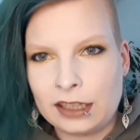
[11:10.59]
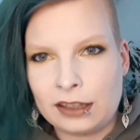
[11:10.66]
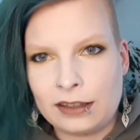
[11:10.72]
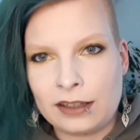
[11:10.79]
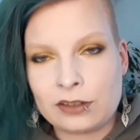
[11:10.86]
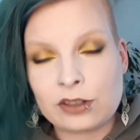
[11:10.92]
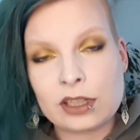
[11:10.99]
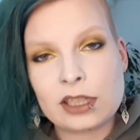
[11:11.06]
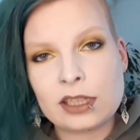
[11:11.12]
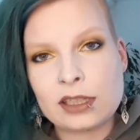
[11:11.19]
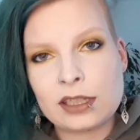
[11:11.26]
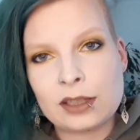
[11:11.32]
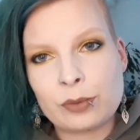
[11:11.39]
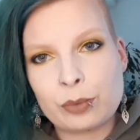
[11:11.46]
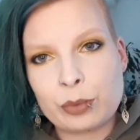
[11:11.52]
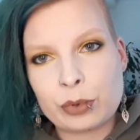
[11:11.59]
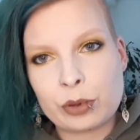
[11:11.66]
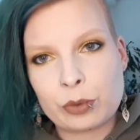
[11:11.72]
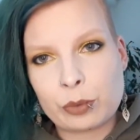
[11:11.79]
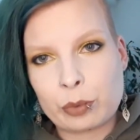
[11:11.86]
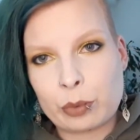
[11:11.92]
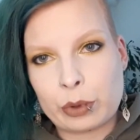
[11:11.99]
There is a dip,
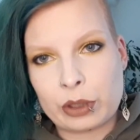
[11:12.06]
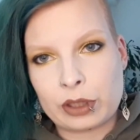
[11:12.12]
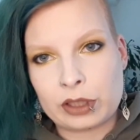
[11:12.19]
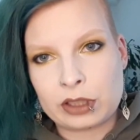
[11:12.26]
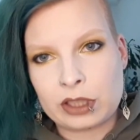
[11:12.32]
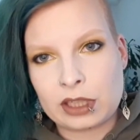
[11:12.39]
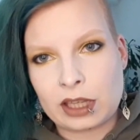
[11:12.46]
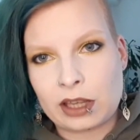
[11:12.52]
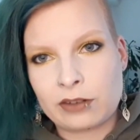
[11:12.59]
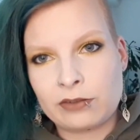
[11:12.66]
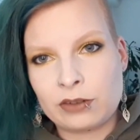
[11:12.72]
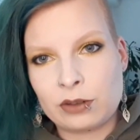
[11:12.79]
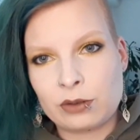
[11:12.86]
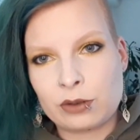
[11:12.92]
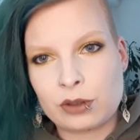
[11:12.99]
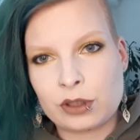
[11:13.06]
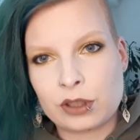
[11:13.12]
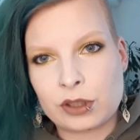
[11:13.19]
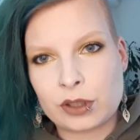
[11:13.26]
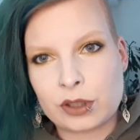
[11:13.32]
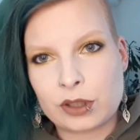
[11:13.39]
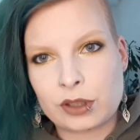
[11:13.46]
but I've used
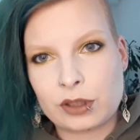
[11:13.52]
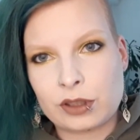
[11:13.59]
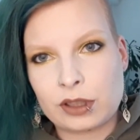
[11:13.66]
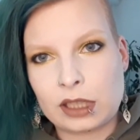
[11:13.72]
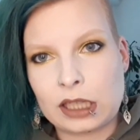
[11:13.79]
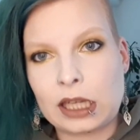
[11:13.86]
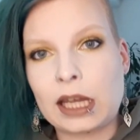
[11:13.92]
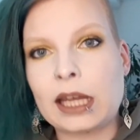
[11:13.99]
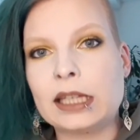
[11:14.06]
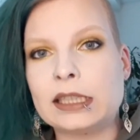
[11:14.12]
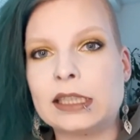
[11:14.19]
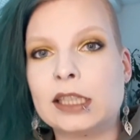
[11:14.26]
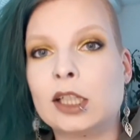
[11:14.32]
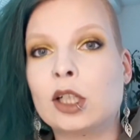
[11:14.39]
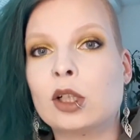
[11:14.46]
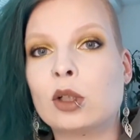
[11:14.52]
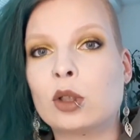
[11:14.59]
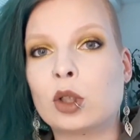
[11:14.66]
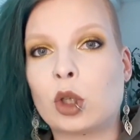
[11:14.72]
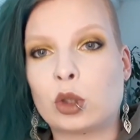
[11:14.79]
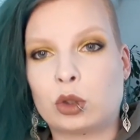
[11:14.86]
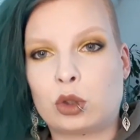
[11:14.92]
this a
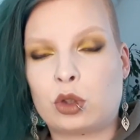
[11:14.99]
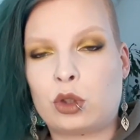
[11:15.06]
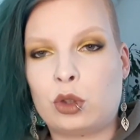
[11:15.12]
lot.